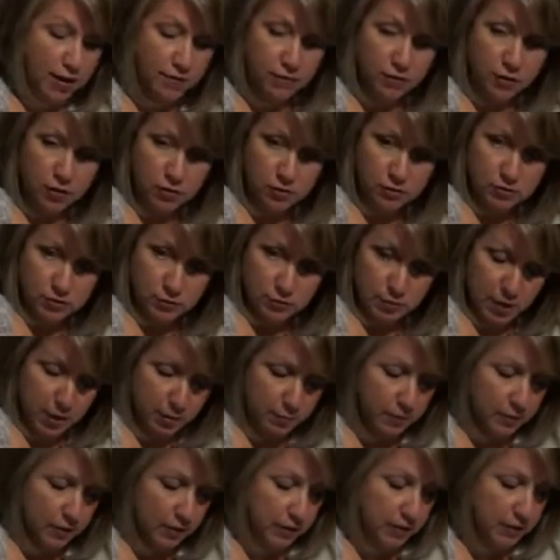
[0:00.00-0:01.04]
drive or
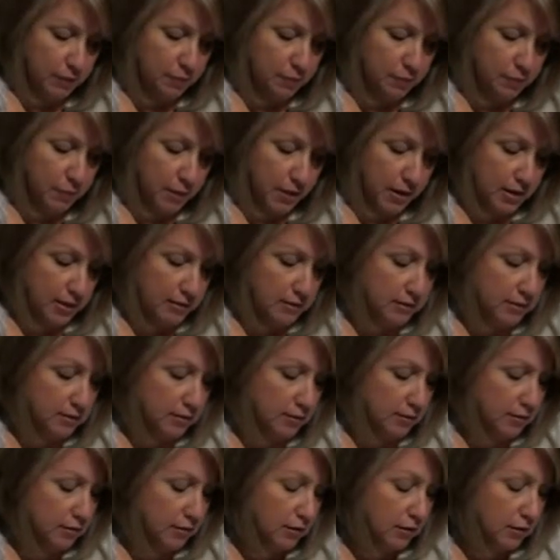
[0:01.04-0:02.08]
use a public
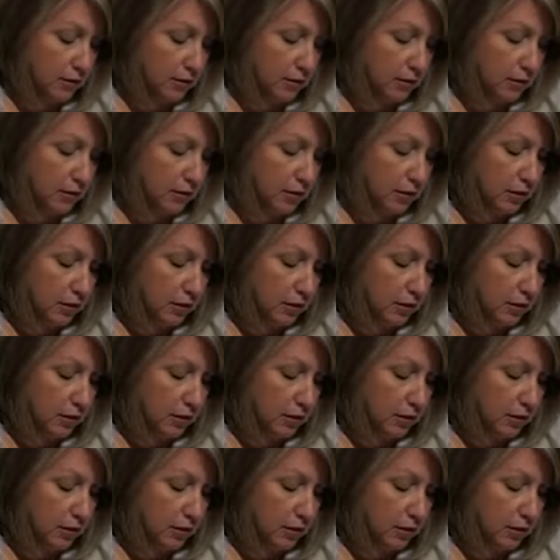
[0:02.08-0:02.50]
bus.